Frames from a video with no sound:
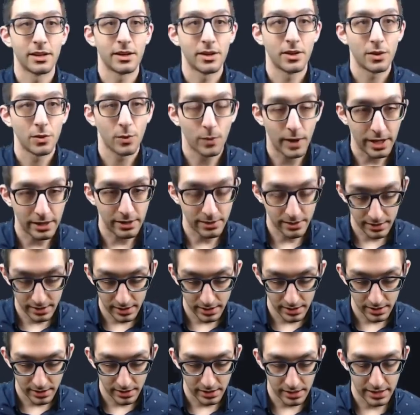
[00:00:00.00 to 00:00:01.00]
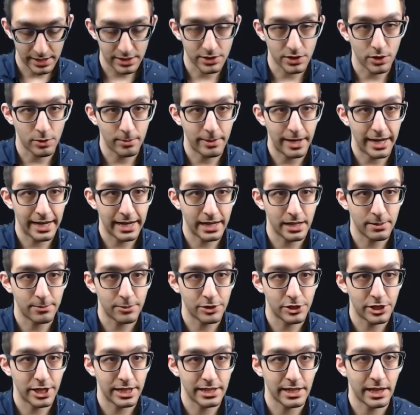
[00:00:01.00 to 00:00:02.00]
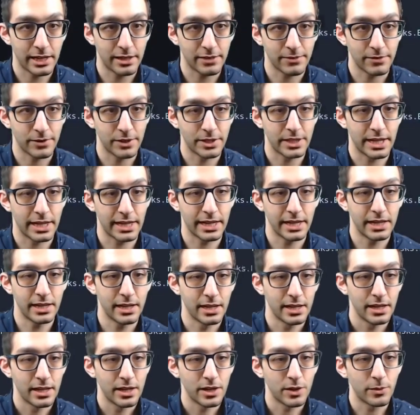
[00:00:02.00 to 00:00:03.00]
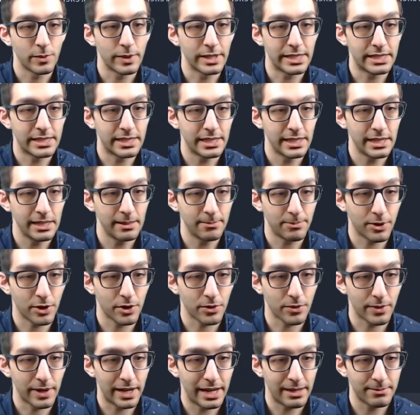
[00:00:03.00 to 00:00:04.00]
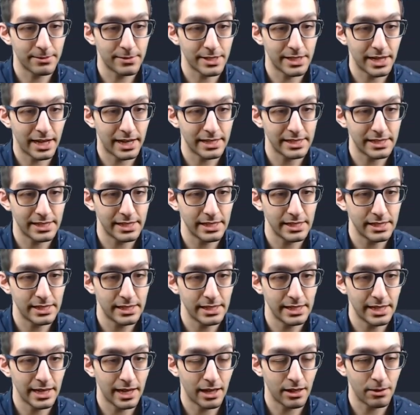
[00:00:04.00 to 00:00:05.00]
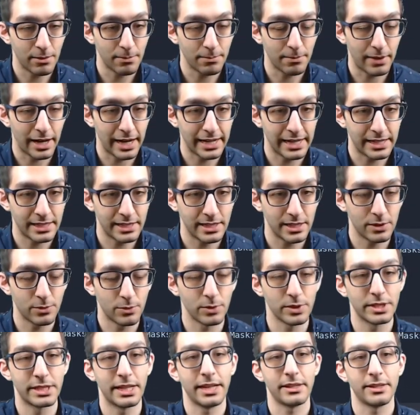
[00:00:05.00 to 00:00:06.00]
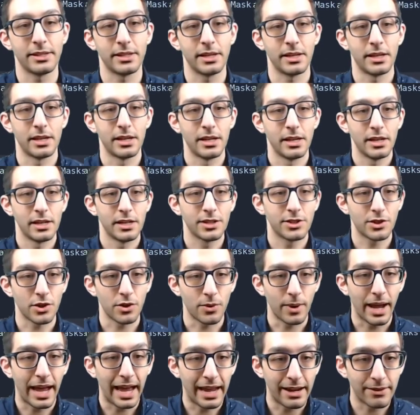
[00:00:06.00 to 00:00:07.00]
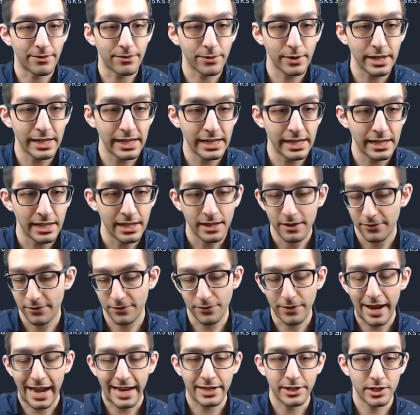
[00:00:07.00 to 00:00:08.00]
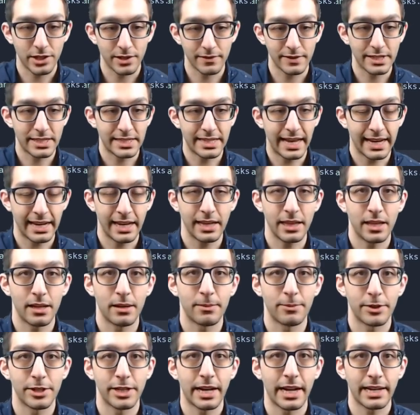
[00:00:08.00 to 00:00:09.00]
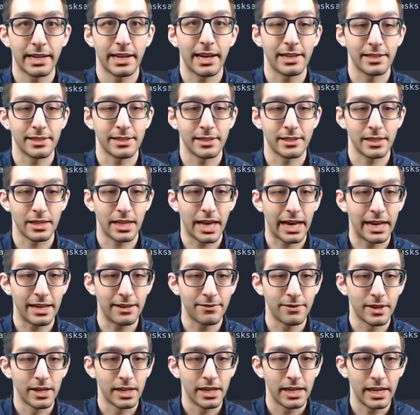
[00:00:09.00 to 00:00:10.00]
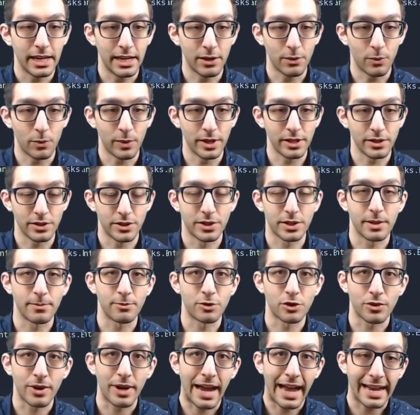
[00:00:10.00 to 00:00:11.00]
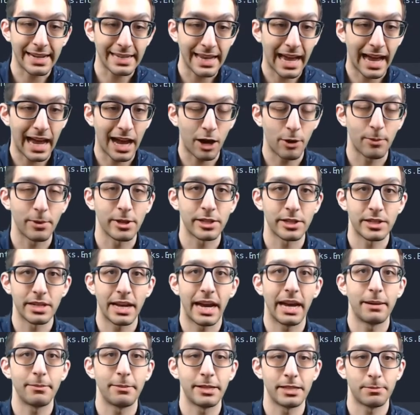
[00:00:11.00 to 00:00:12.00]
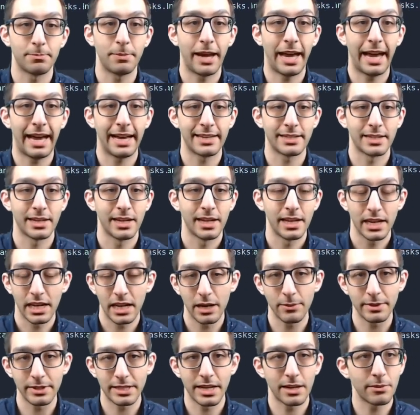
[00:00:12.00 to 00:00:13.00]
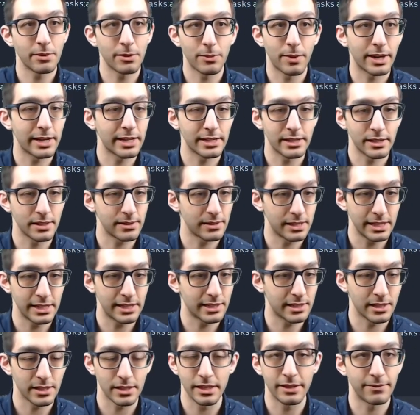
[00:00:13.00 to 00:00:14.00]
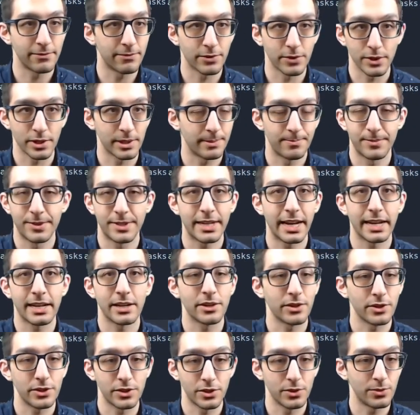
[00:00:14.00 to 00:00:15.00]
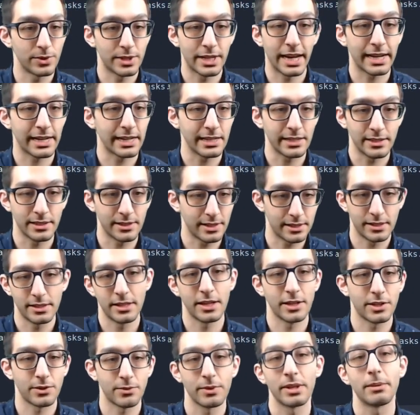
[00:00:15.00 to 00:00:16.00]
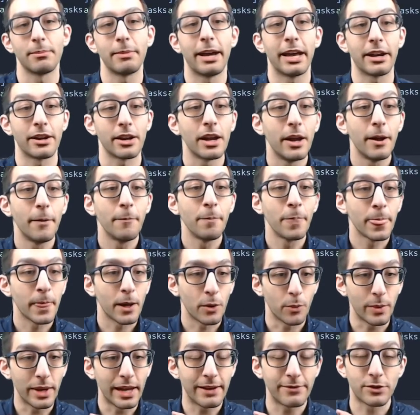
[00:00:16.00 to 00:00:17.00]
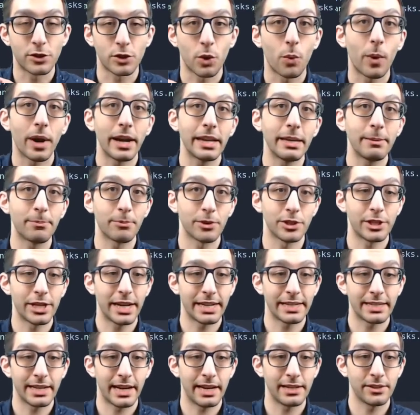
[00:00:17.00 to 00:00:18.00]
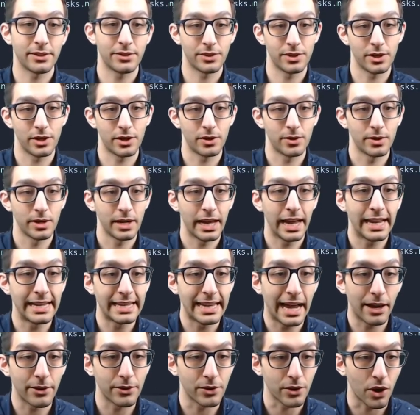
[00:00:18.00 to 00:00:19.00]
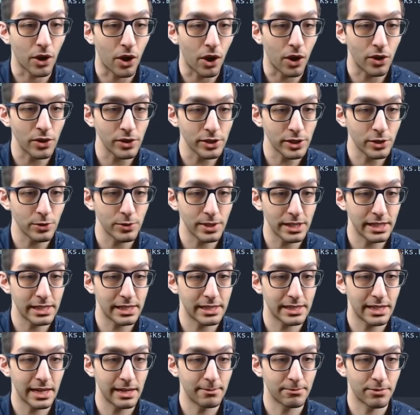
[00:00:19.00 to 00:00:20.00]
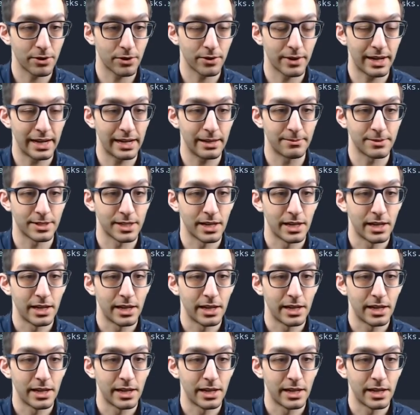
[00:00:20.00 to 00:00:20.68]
Well, let's go back into projectile for a second. We see params.ttl minus equal delta. So every fraction of a second that a projectile is alive, it will subtract how much time has passed. And we said we wanted these to live for a second or 2 seconds. It doesn't really matter. We have 20 projectiles though, and now they're all using the same params.